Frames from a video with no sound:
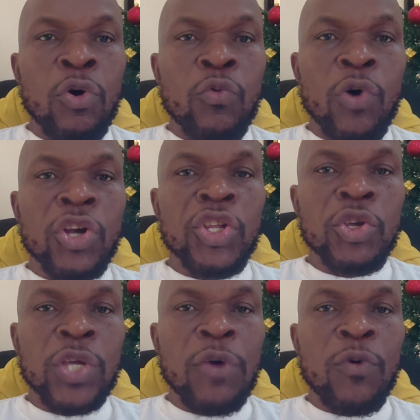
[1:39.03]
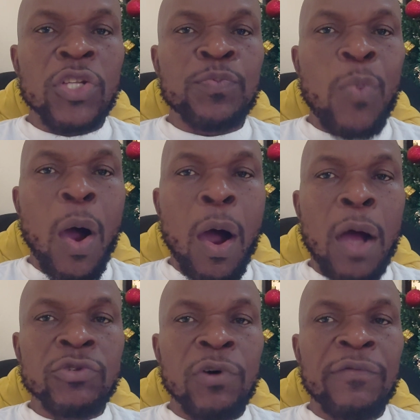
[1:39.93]
one, the UK was
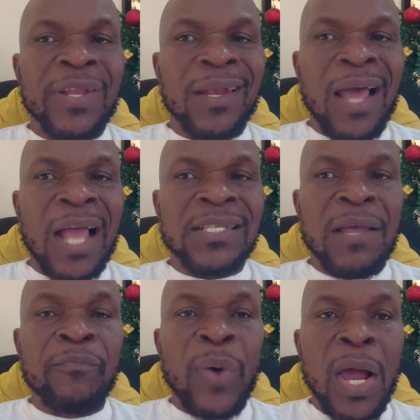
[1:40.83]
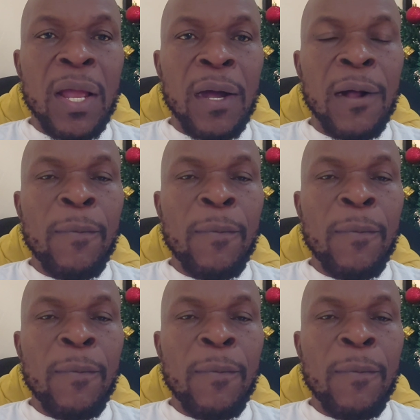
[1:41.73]
part of a large empire